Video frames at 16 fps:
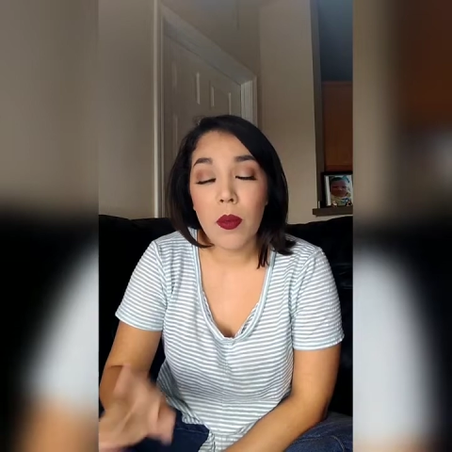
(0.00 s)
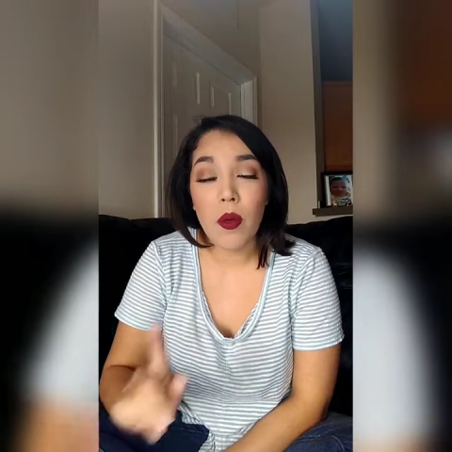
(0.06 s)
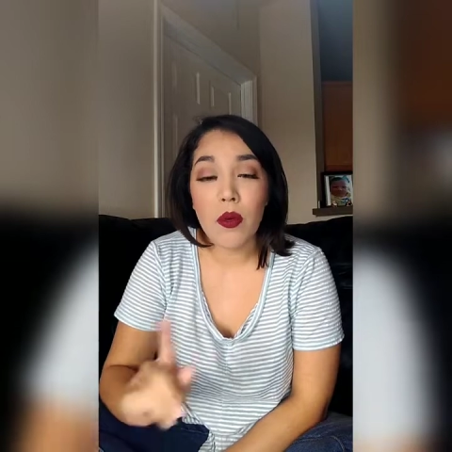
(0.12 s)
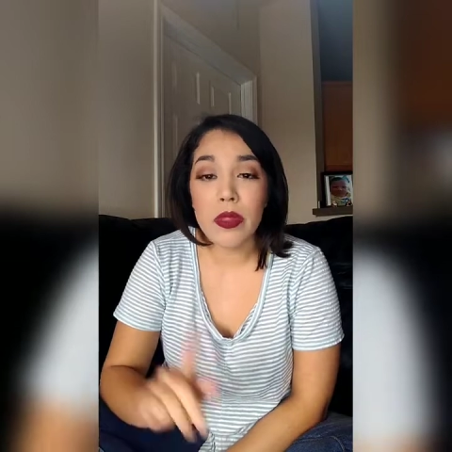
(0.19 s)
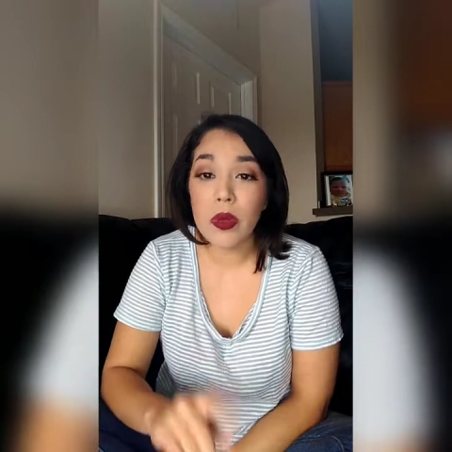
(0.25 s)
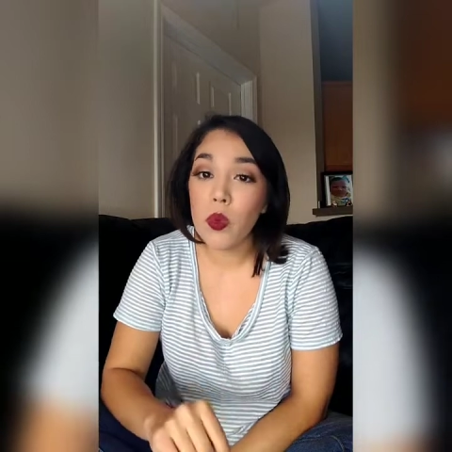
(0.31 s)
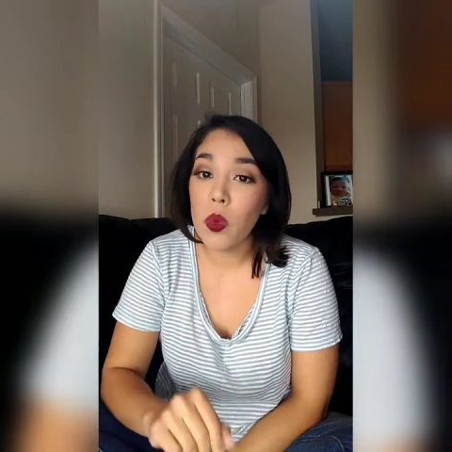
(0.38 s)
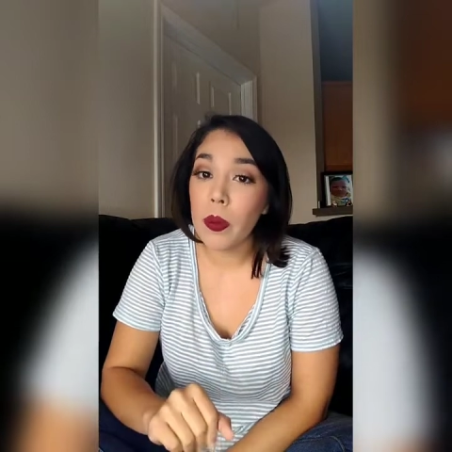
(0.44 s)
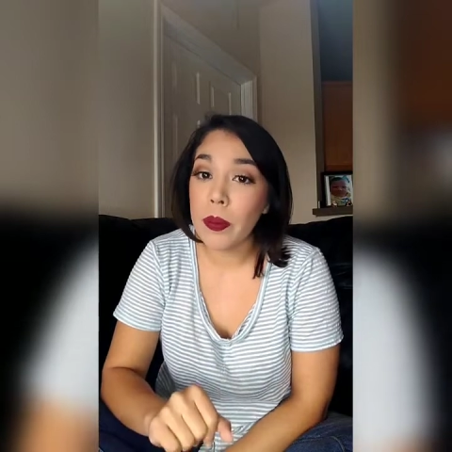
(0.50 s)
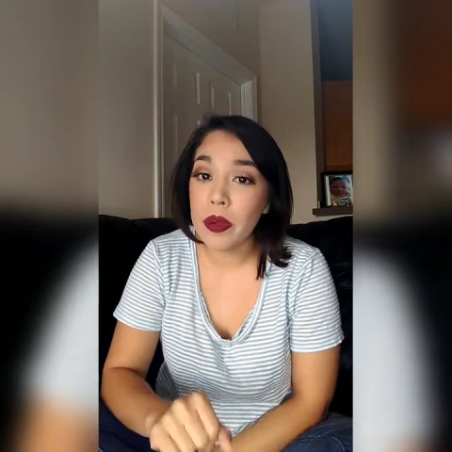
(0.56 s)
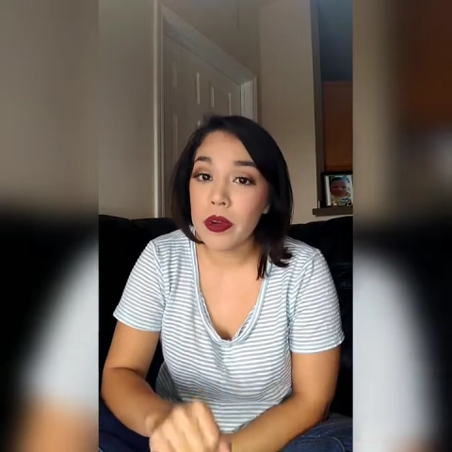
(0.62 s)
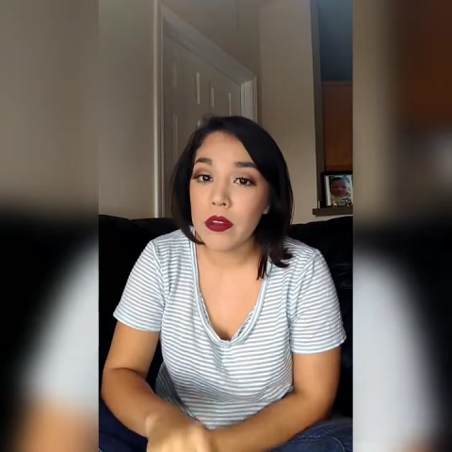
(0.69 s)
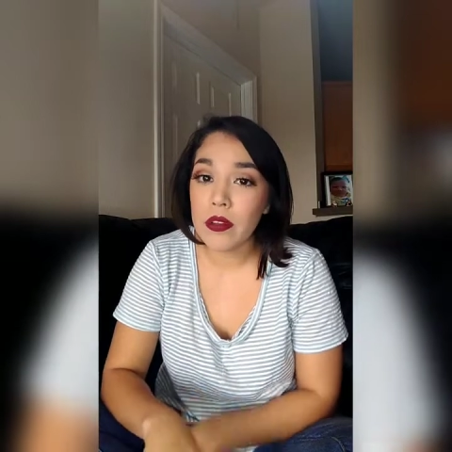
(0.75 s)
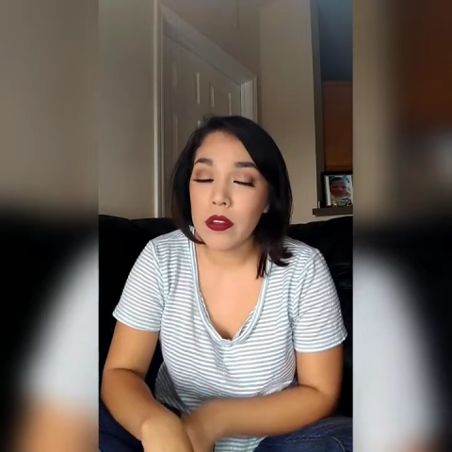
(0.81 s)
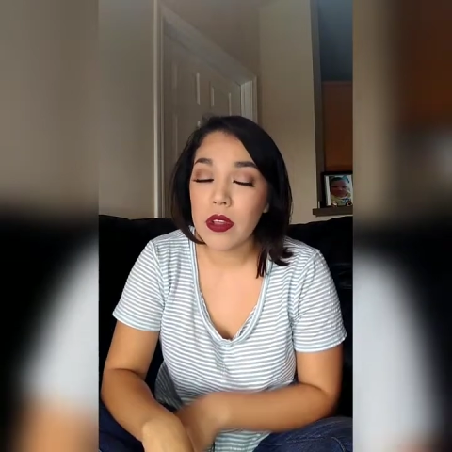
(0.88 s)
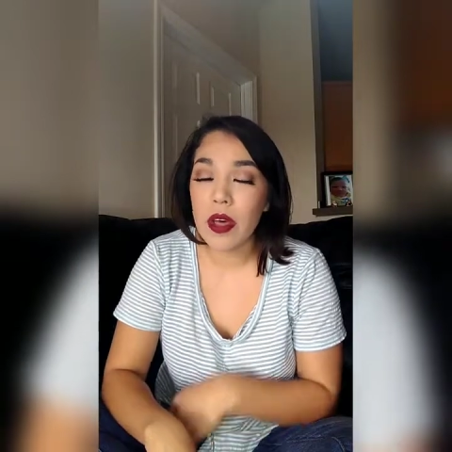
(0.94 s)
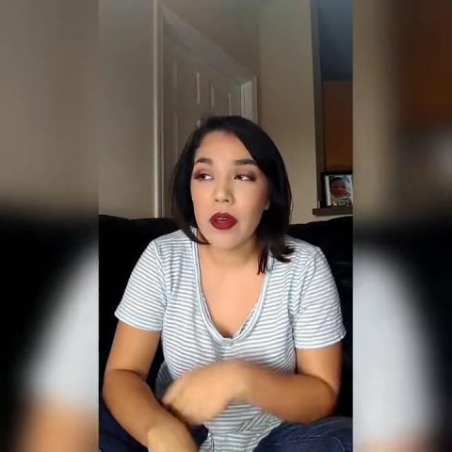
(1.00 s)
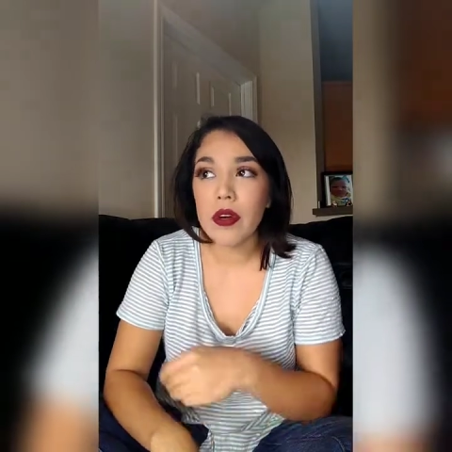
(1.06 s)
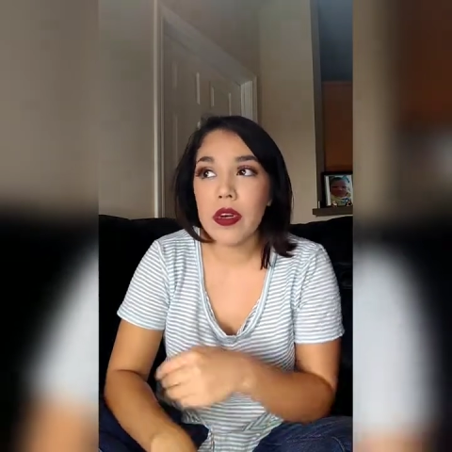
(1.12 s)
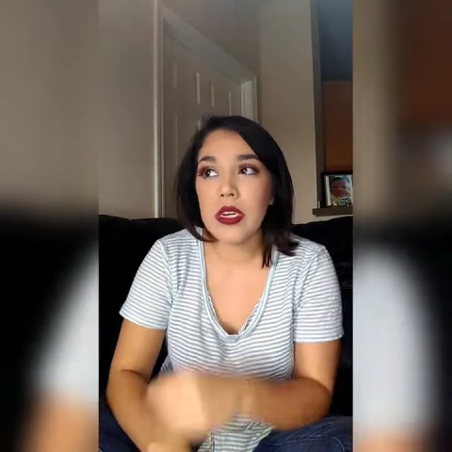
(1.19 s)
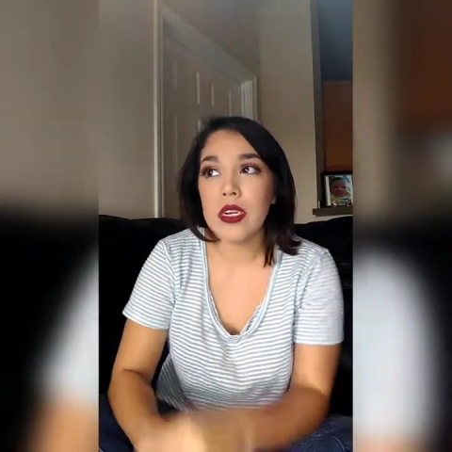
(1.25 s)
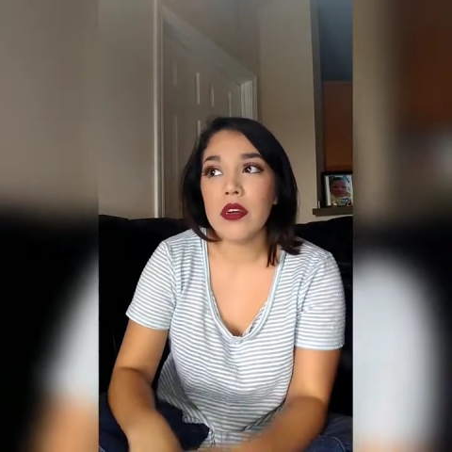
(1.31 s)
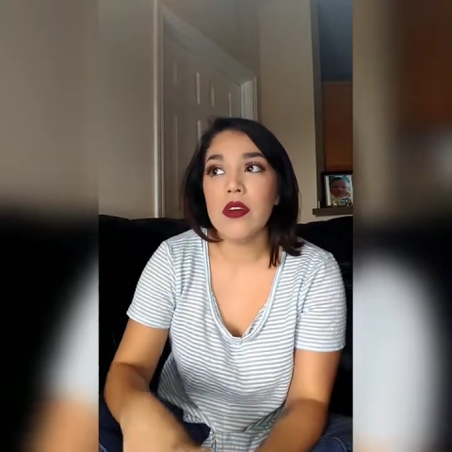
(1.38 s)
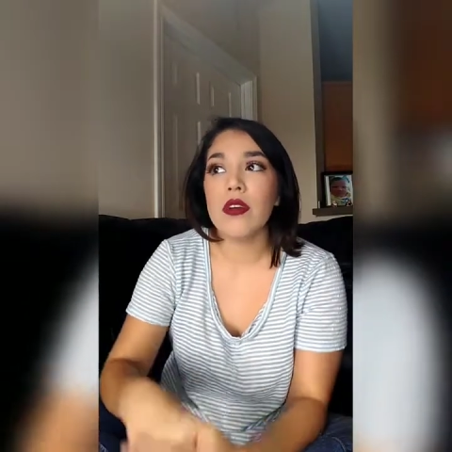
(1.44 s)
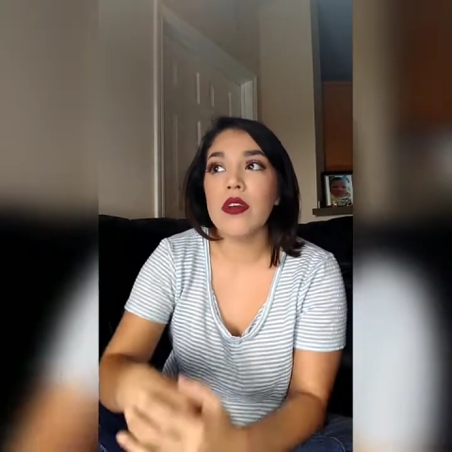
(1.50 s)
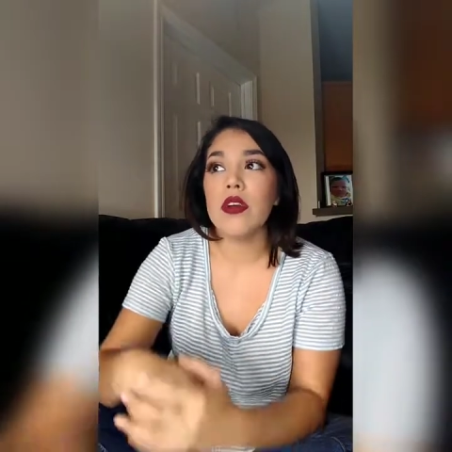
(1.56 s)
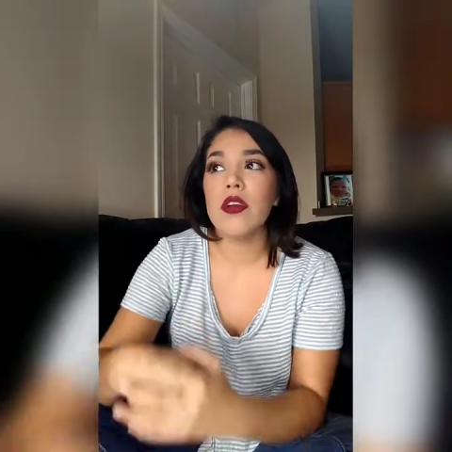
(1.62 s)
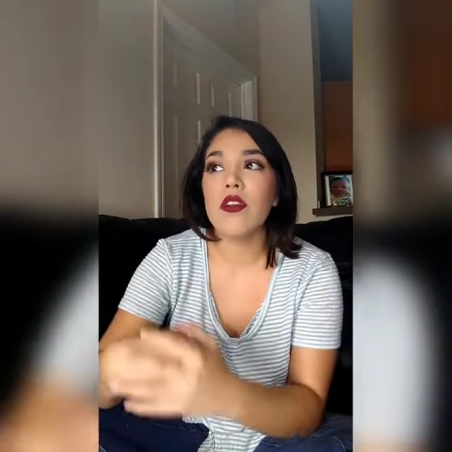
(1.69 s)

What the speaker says: Only one parent's allowed in here.